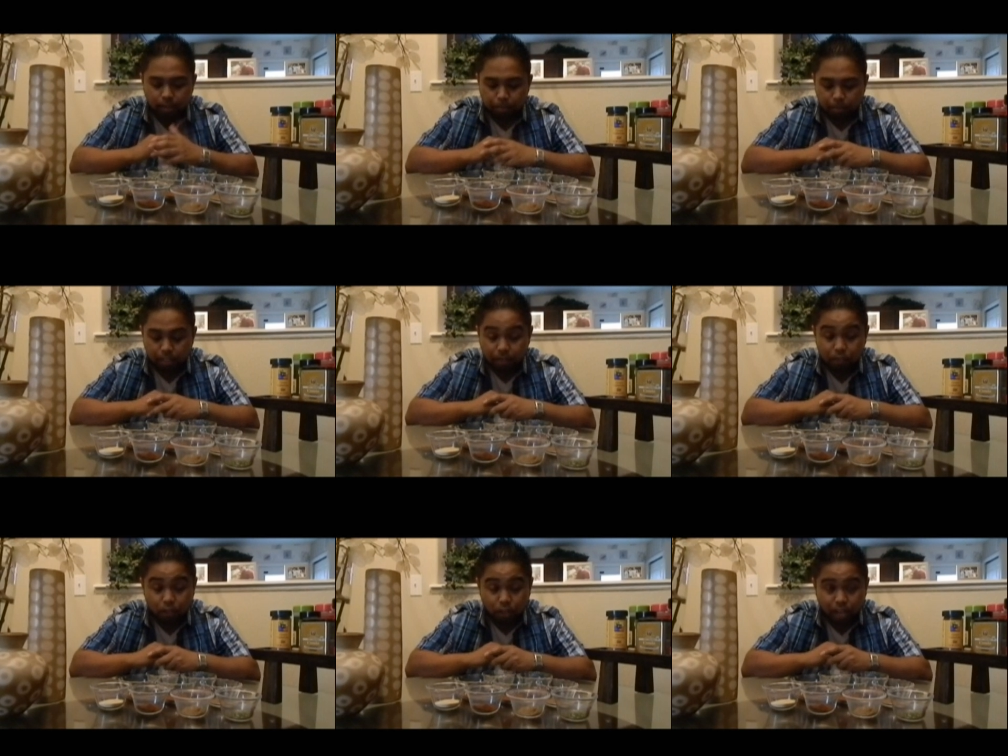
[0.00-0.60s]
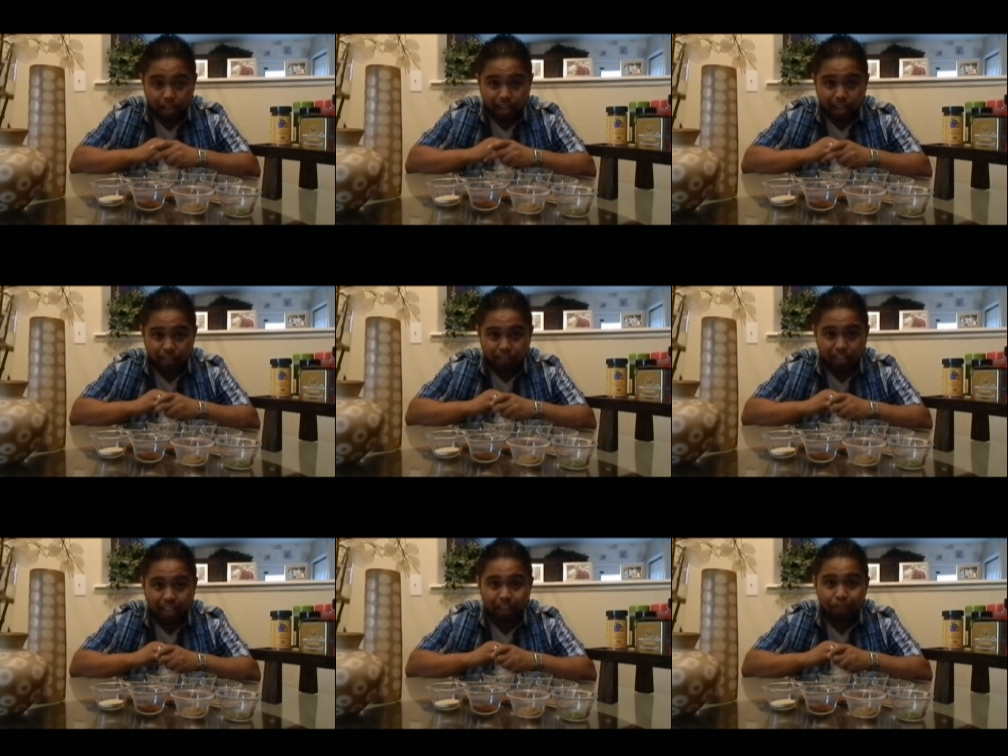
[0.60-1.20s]
believe it or not, I
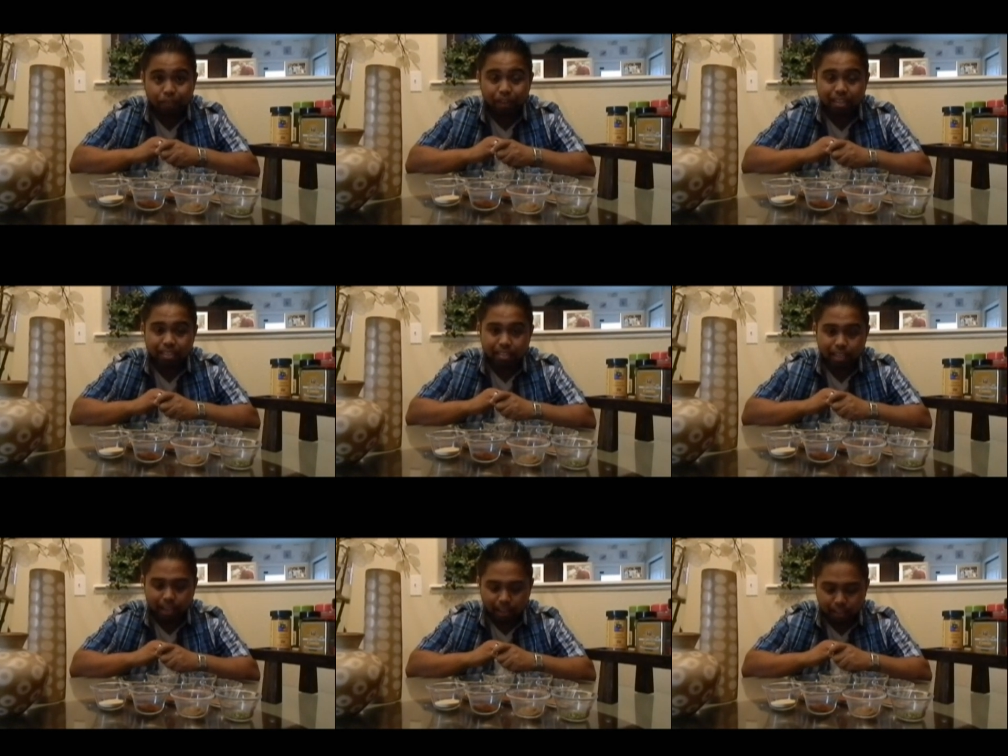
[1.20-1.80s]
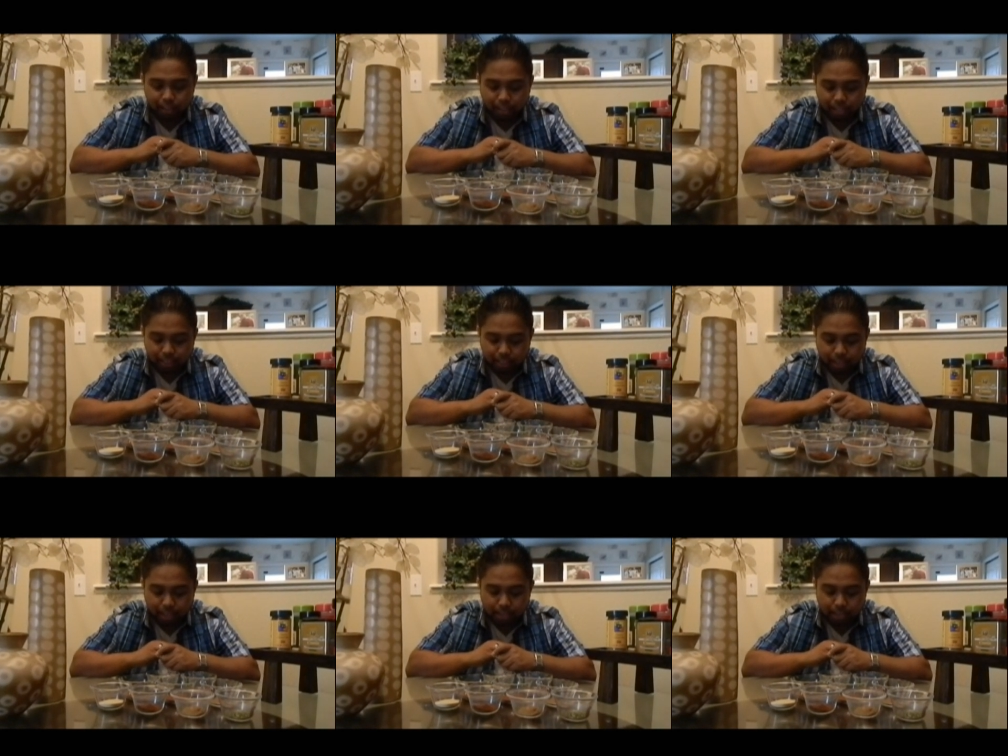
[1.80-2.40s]
have a lot of friends that
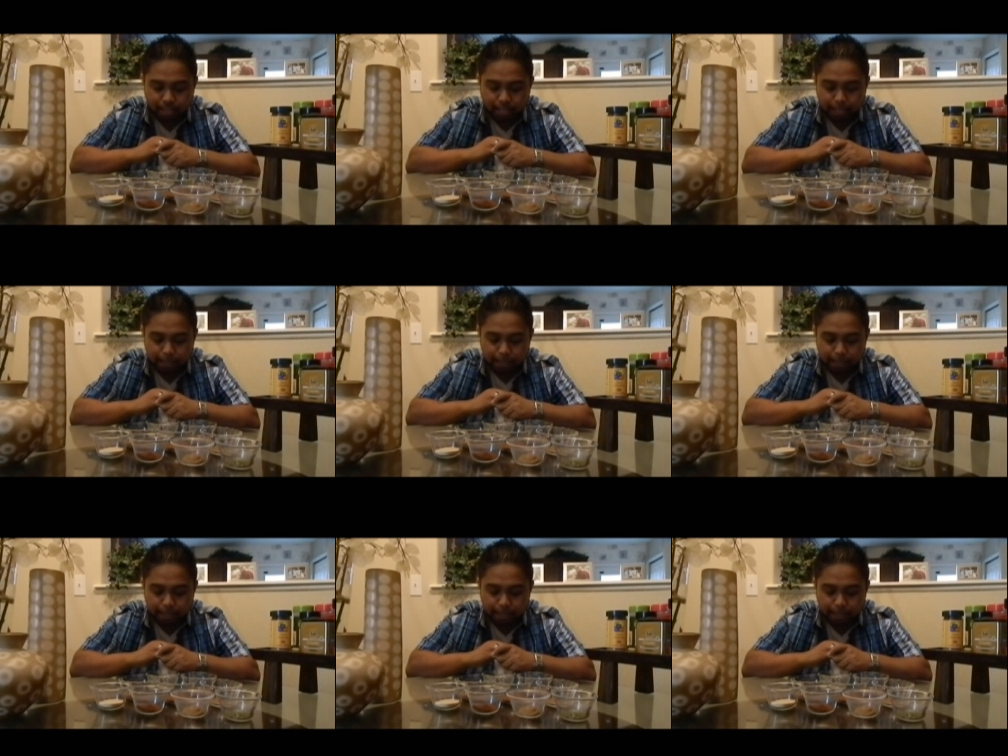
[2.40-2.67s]
like that,